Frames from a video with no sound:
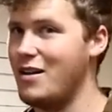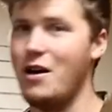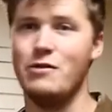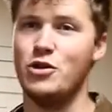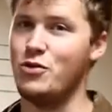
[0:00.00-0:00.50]

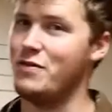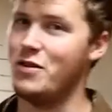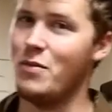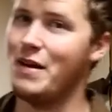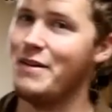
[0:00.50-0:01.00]
Go and shoot one if
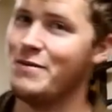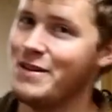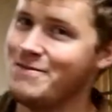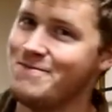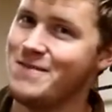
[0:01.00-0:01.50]
you don't believe
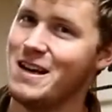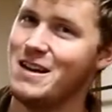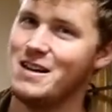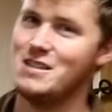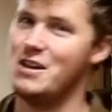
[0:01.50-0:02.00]
me
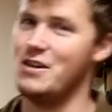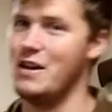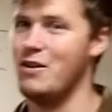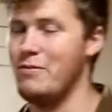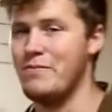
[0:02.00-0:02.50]
and see how you
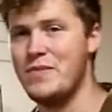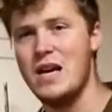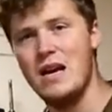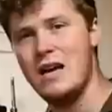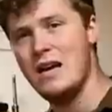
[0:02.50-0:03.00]
get on.
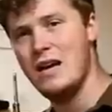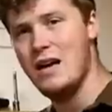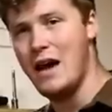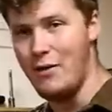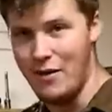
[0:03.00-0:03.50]

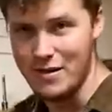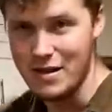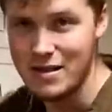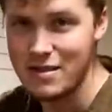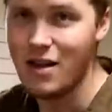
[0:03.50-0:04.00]

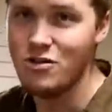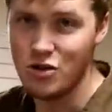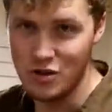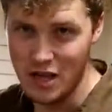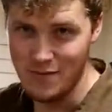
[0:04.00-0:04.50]
However, don't
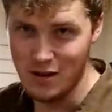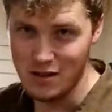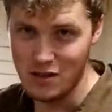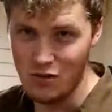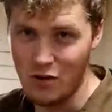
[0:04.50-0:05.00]
shoot a cheap,
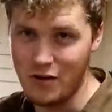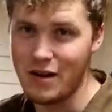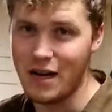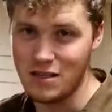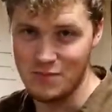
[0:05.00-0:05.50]
nasty one.
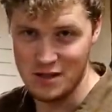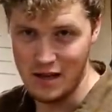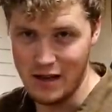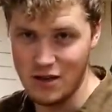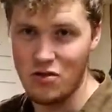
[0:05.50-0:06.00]
That's a
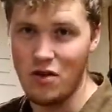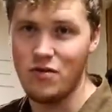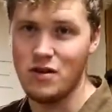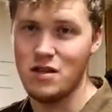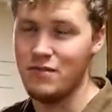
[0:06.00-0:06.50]
mistake. Try
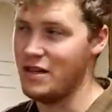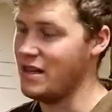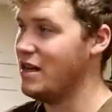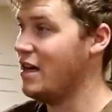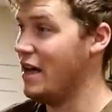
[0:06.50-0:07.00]
and find
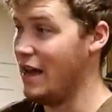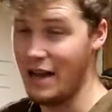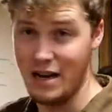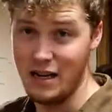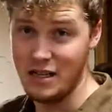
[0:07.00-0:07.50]
something
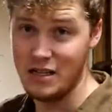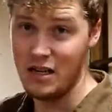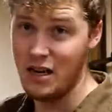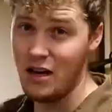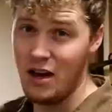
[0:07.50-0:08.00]

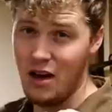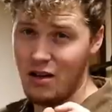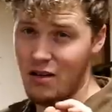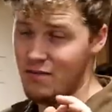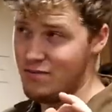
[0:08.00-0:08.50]
English,
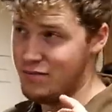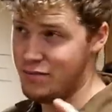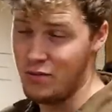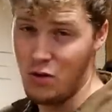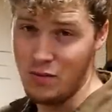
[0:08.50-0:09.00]

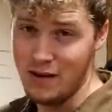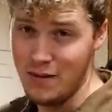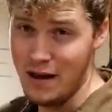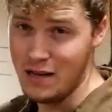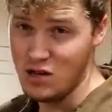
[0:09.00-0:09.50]

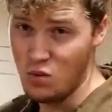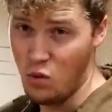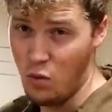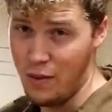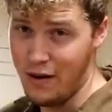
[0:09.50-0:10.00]
probably
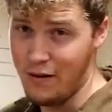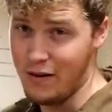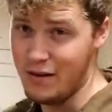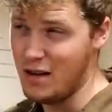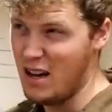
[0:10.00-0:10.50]
interwar
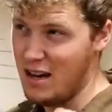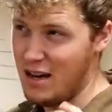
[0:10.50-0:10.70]
period,